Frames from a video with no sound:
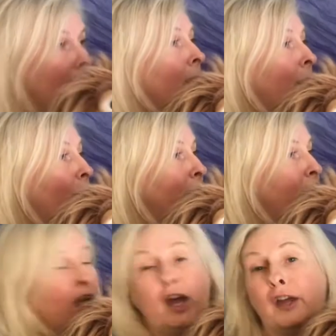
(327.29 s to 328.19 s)
when she
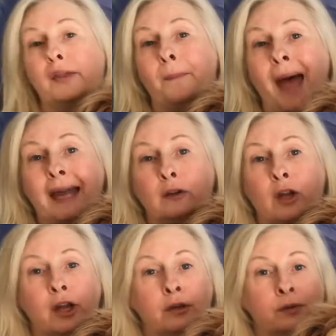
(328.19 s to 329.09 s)
heard the bad
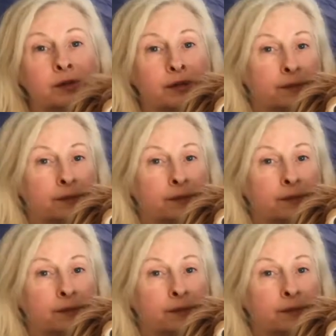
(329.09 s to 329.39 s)
news,